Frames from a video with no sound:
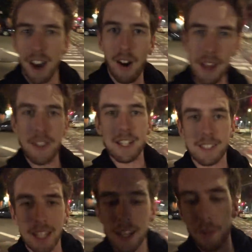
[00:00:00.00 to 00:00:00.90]
All right, that's
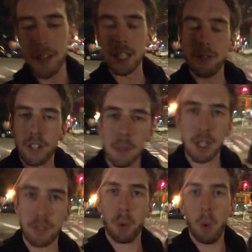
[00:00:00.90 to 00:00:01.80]
the end. Thank you very
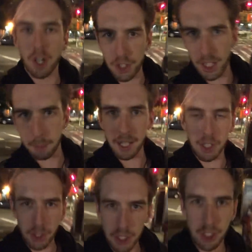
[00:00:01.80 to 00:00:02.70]
much for watching. Make
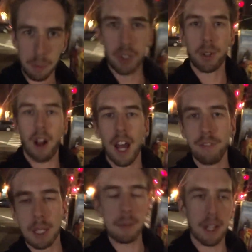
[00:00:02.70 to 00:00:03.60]
sure you
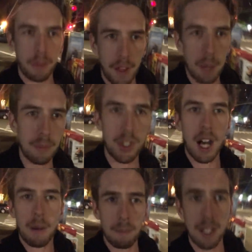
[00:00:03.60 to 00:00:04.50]
subscribe, give me a thumbs
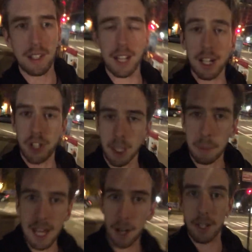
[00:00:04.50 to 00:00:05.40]
up, and check
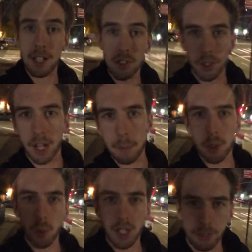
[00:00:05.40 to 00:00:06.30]
me out on Instagram
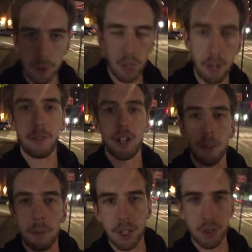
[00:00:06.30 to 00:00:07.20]
as well if you want to
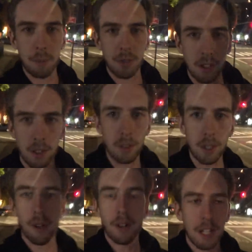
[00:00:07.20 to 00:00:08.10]
follow my trips in New
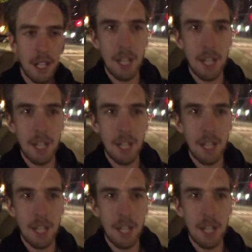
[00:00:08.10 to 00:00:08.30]
York.